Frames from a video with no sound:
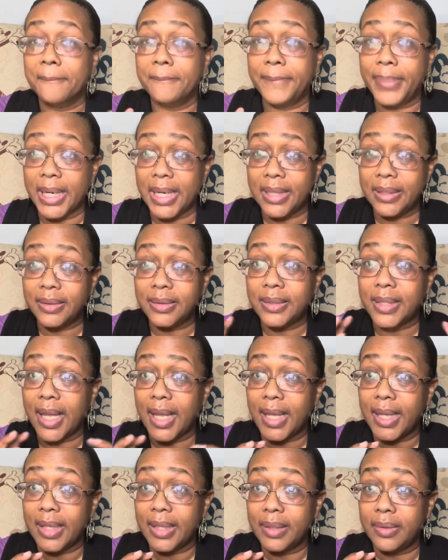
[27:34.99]
But
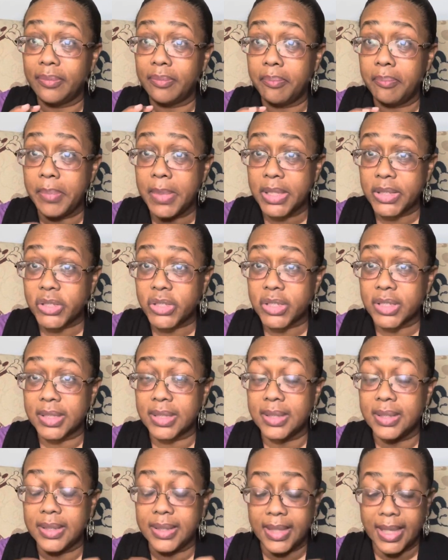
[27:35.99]
they
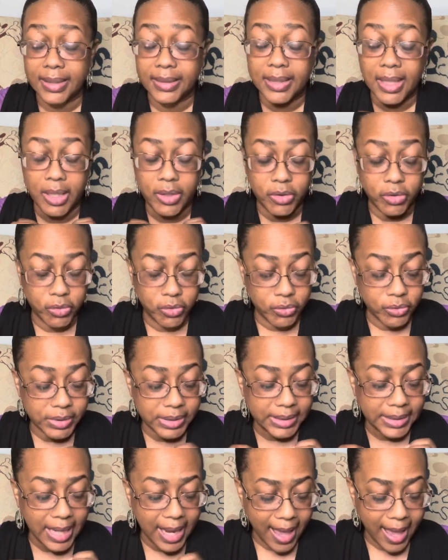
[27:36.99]
mentioned that they use an